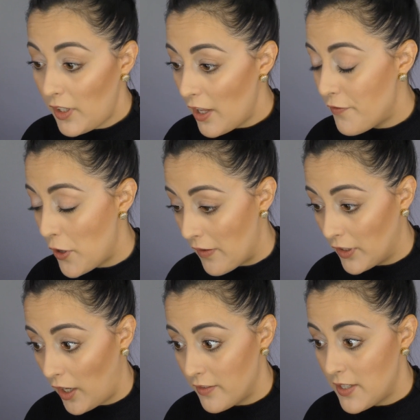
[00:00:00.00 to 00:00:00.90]
if you have a
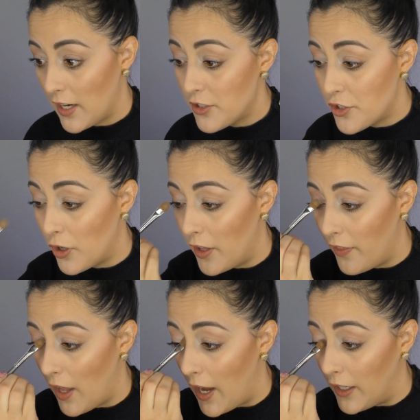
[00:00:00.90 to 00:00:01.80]
lot of texture
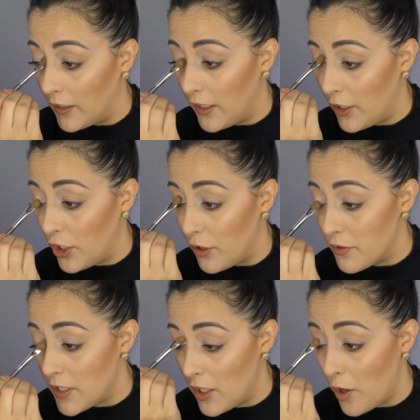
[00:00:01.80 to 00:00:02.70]
in the eyelid,
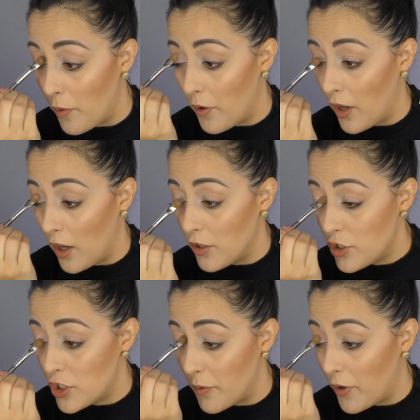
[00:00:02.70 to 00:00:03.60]
using a
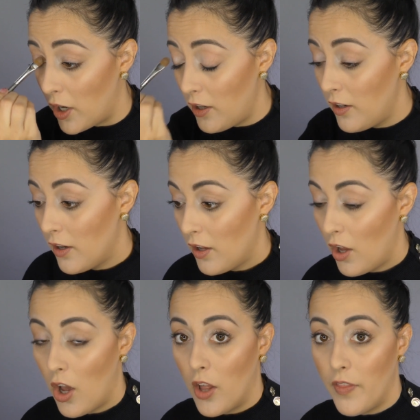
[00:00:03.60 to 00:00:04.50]
shimmer
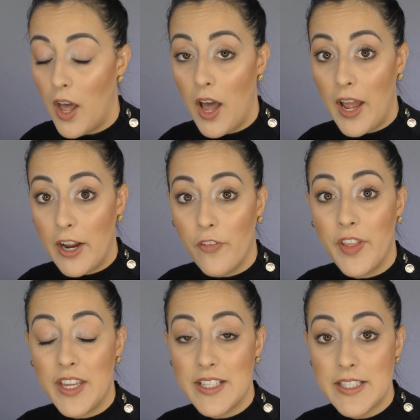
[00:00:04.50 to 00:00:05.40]
on the eye on
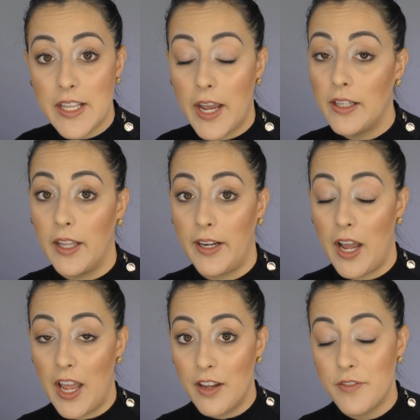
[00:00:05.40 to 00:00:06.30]
the inside like
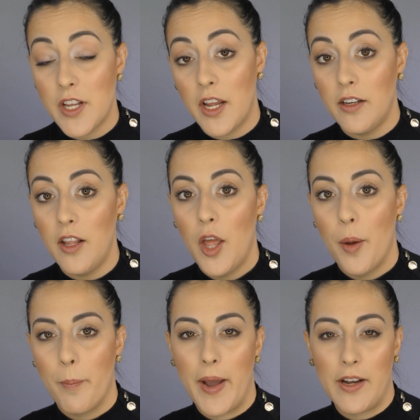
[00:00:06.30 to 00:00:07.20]
I have done
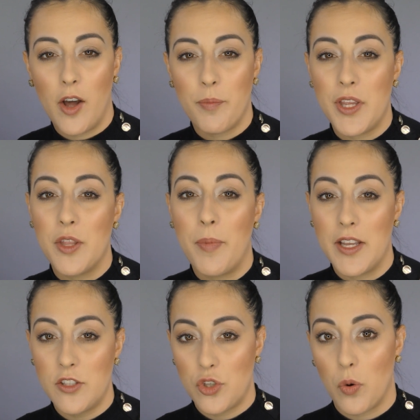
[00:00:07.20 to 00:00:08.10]
might not be the
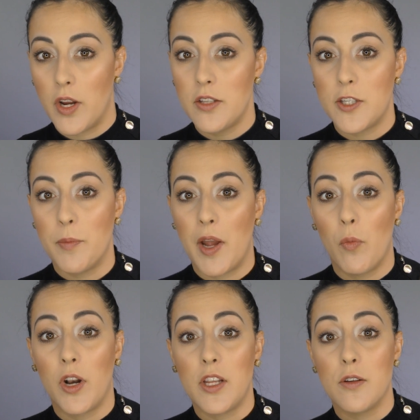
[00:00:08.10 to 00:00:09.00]
best choice. You
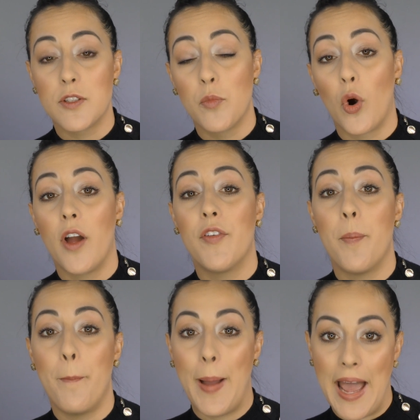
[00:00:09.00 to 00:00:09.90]
might want to use more of a
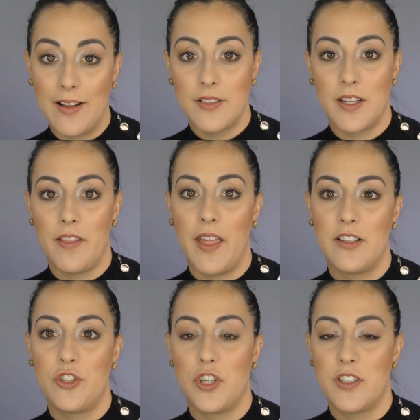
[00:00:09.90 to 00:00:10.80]
matte, and
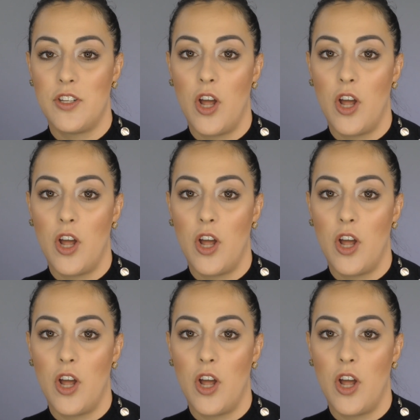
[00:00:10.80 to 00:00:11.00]
that's just